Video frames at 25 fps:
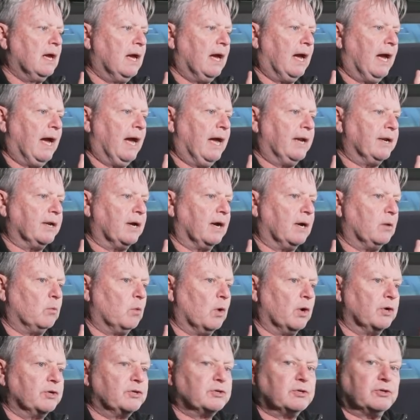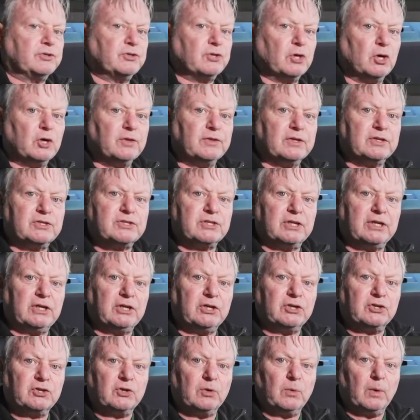And I want to turn this
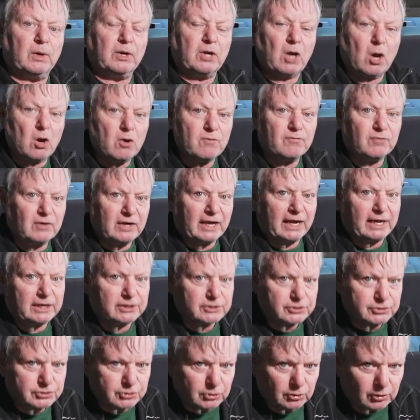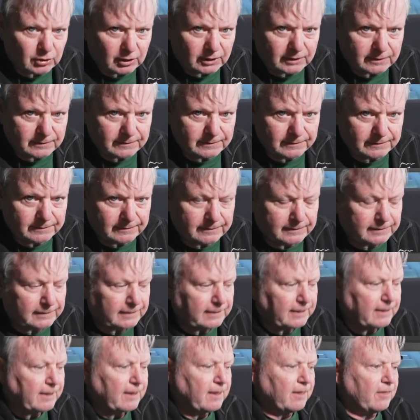into an overland tourer
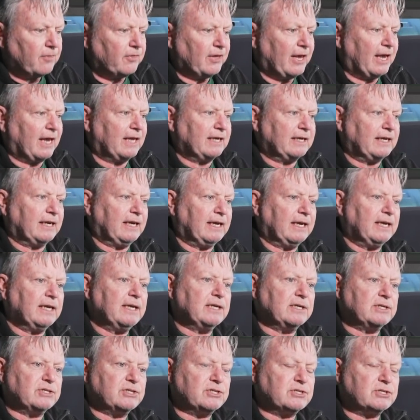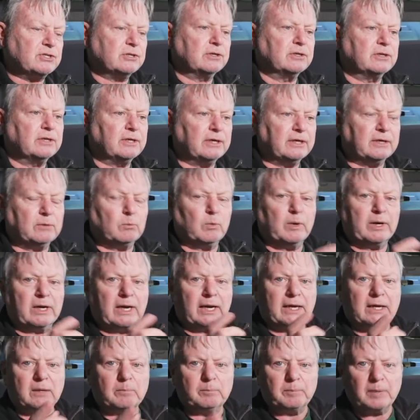that is, and when I
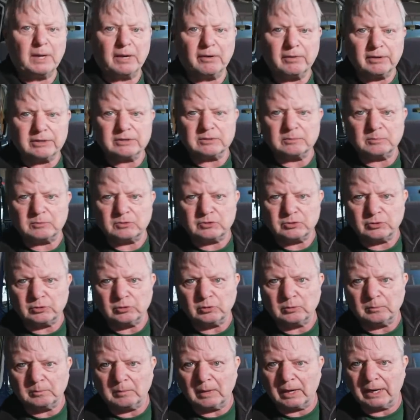compare it to